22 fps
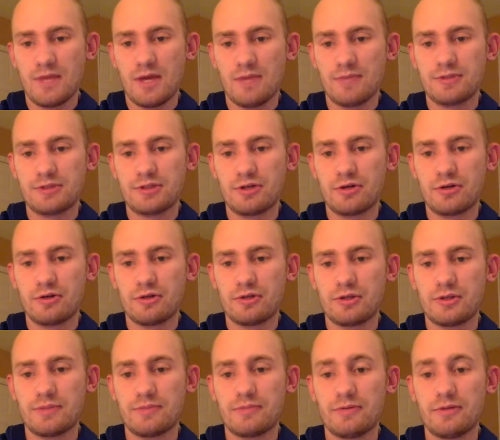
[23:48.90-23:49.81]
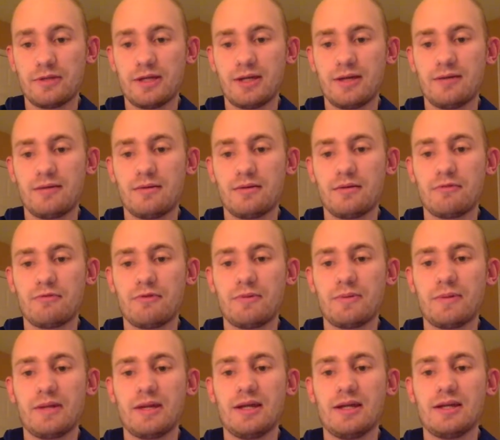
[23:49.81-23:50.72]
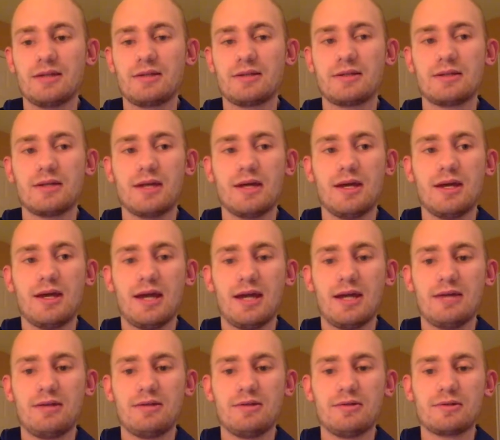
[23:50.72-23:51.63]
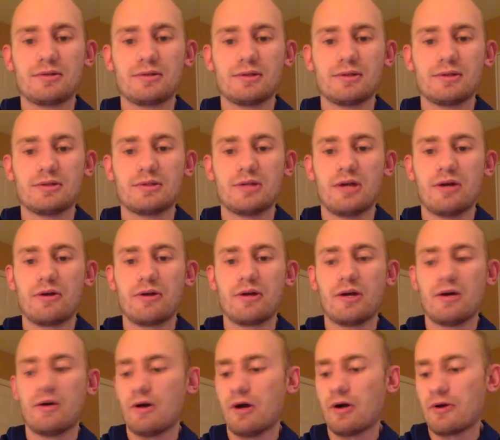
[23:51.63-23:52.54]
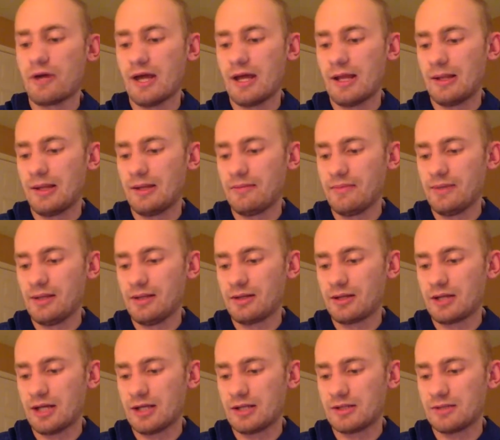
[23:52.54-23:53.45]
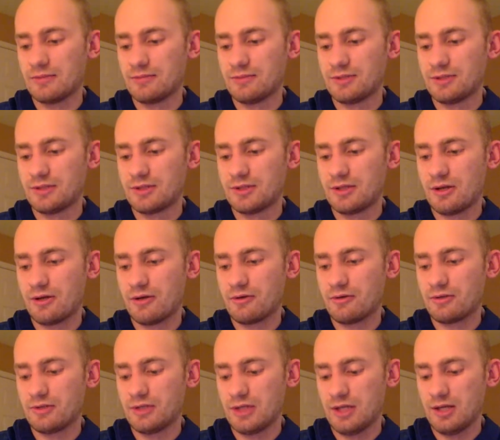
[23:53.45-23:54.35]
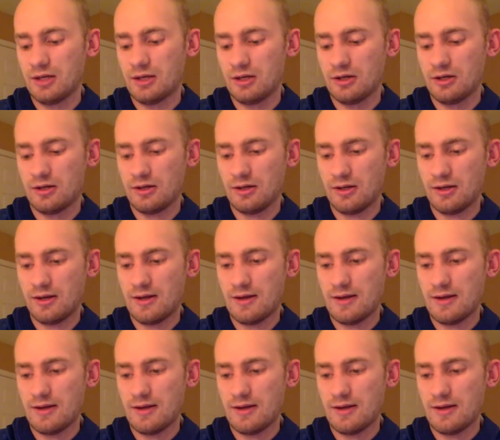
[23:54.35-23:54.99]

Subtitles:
Starter to replace Jesus Luzardo. Okay, let me look at some starters here.